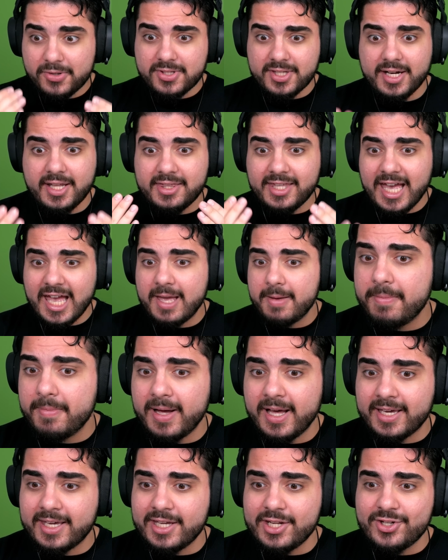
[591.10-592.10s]
of the time,
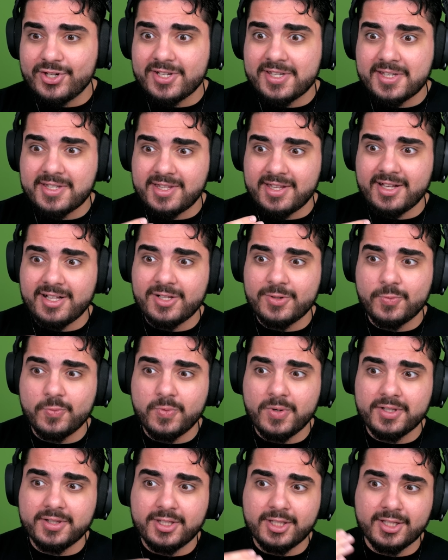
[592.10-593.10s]
I can just tell
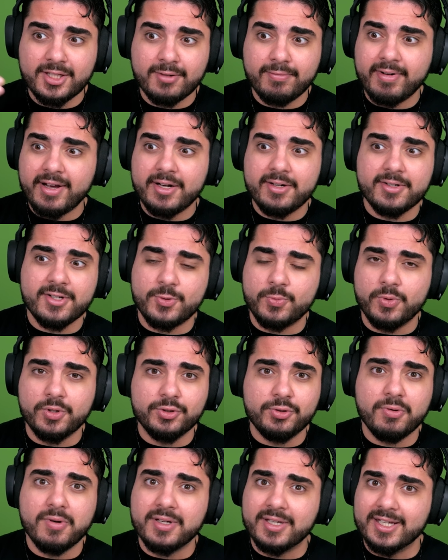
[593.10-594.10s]
what the raiders will
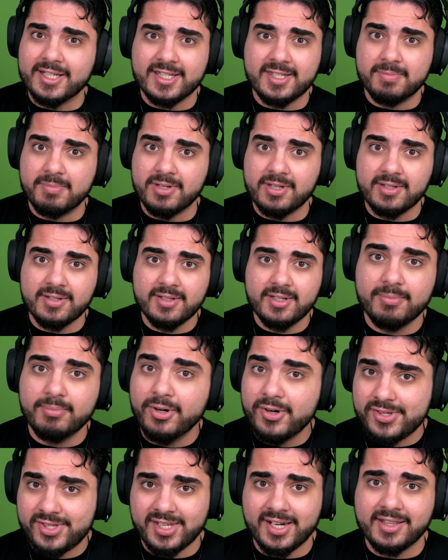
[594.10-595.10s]
do against me. Most of the